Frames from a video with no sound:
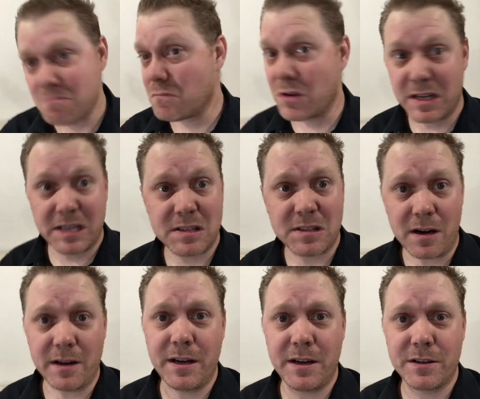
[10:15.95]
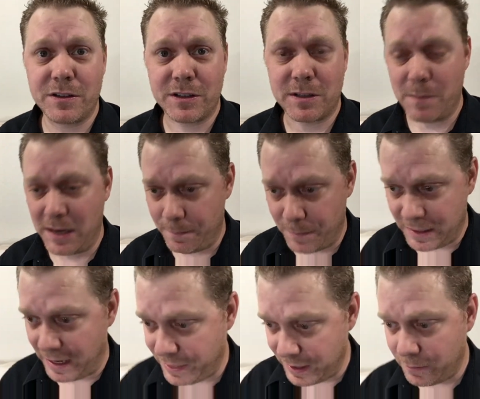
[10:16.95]
we're gonna get started here in just a minute,
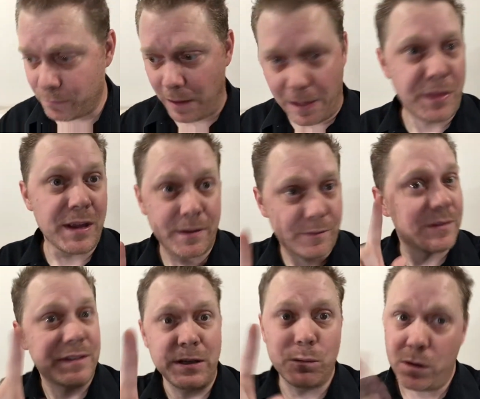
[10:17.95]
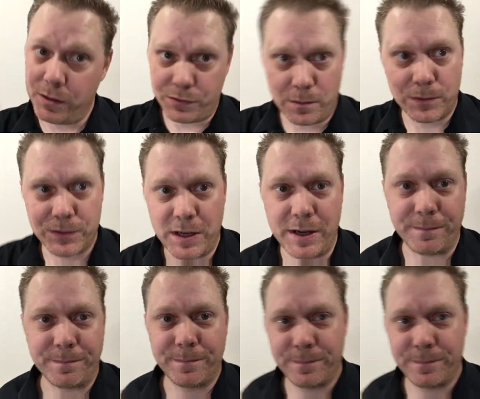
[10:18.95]
but I think scene 1 is almost done.